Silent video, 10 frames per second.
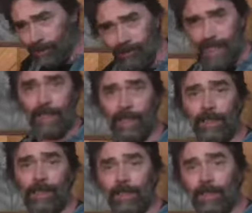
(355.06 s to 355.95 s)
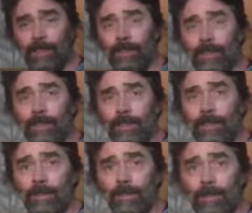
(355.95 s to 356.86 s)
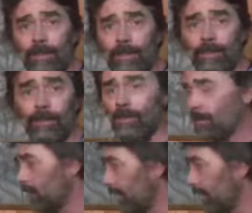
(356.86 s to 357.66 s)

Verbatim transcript: to face. Those who